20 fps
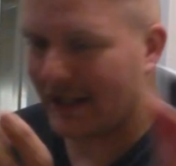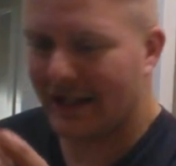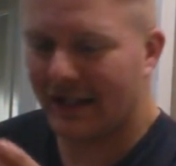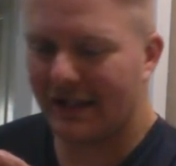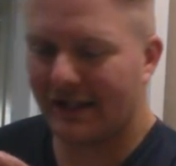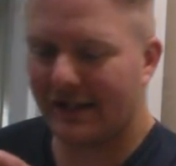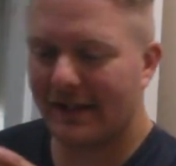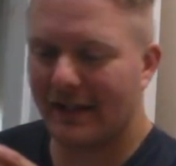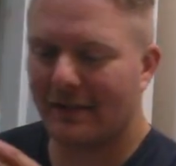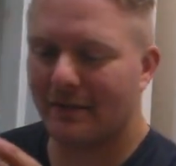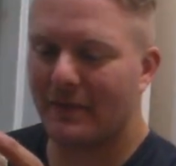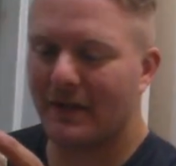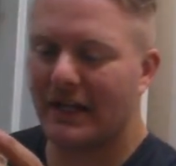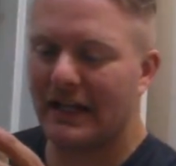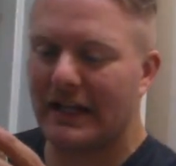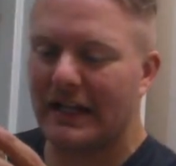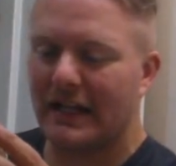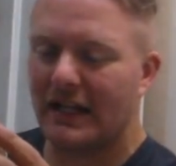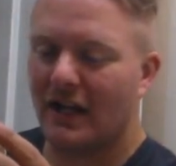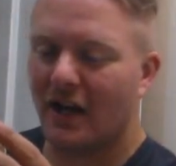he sent
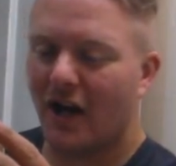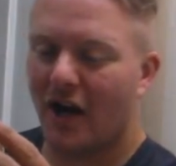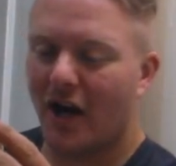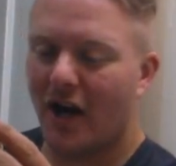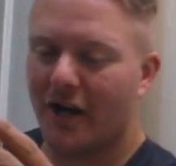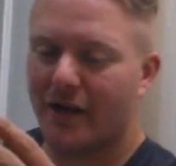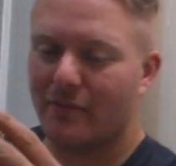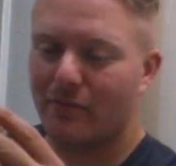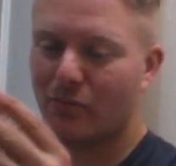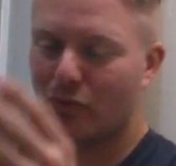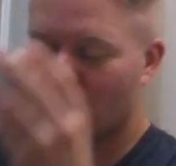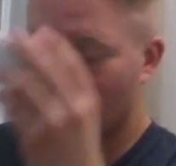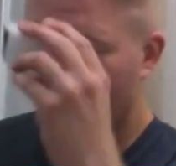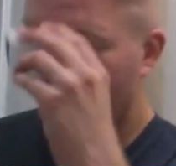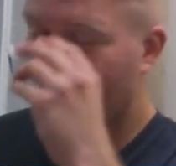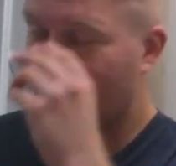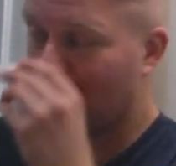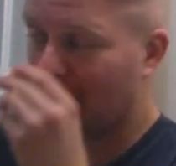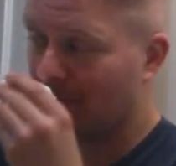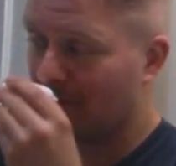me Autumn
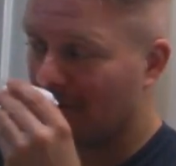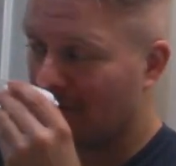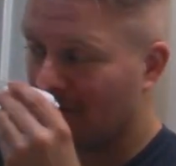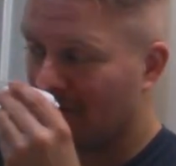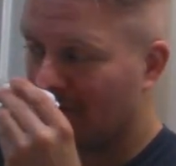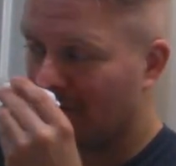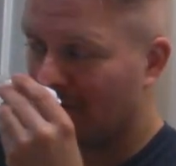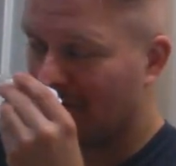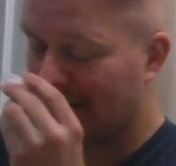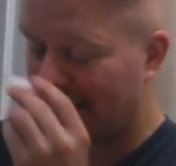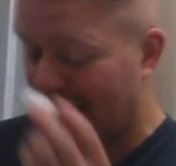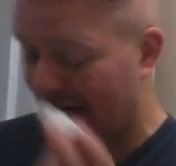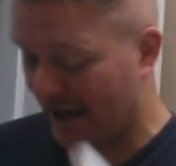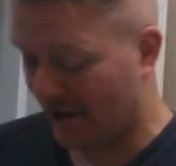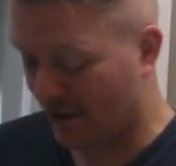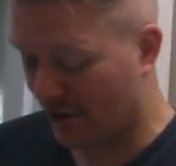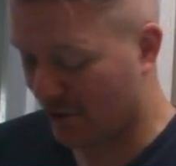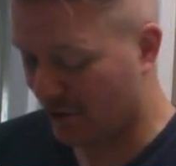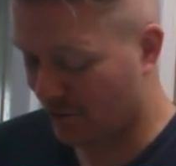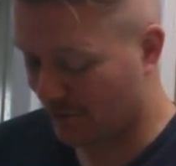Morning,
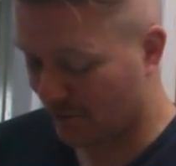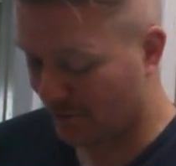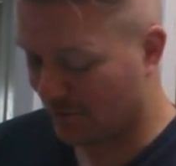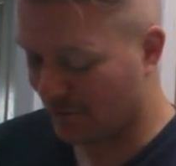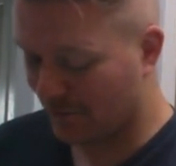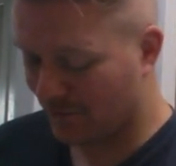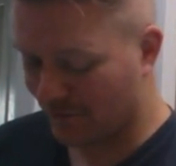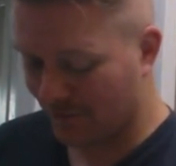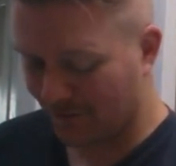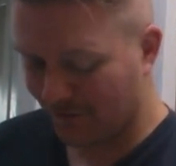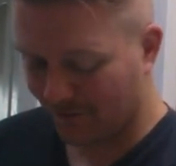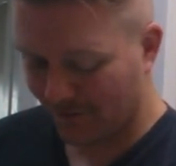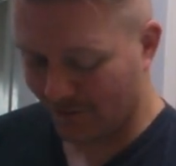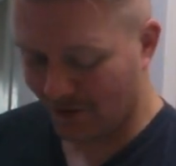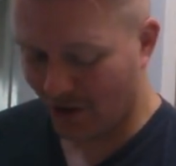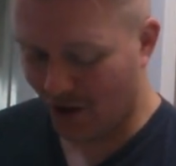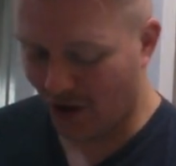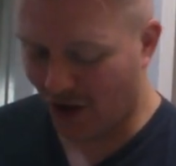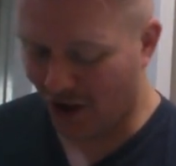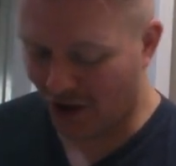Tallow,
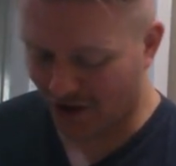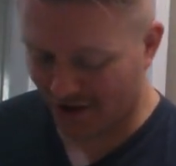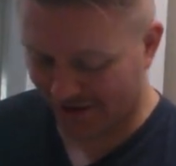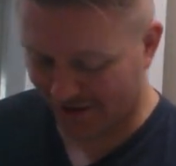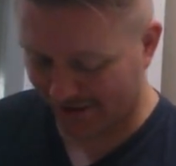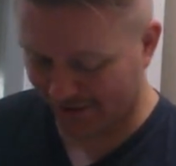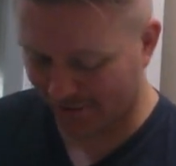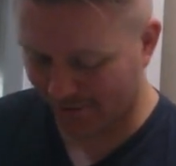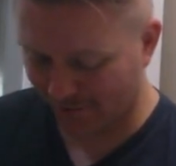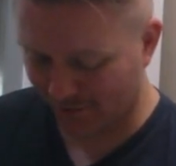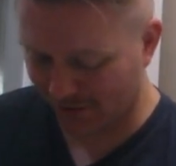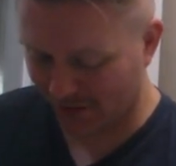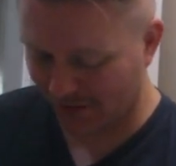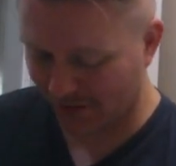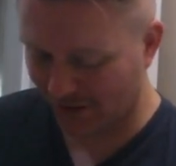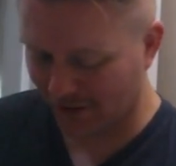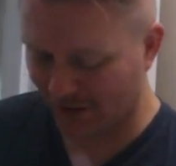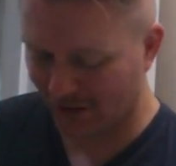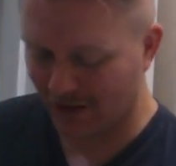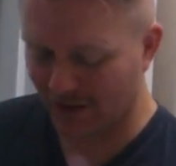awesome.
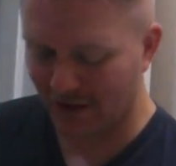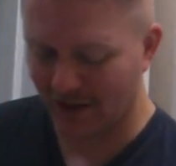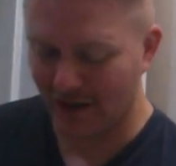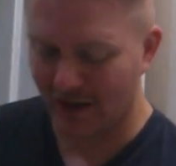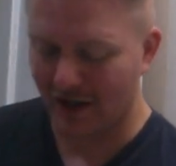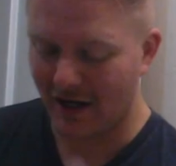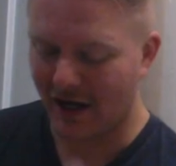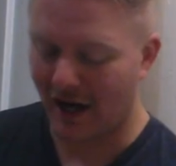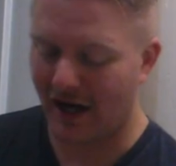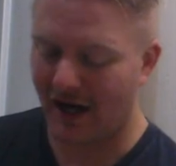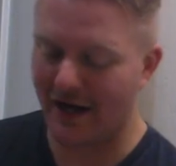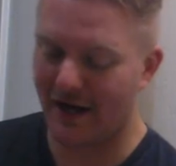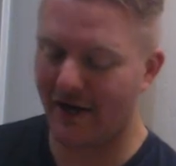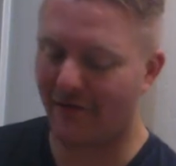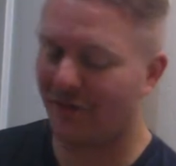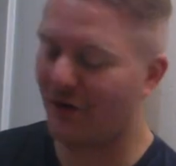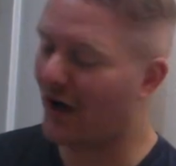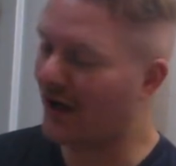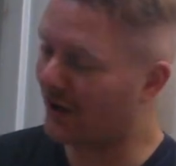I have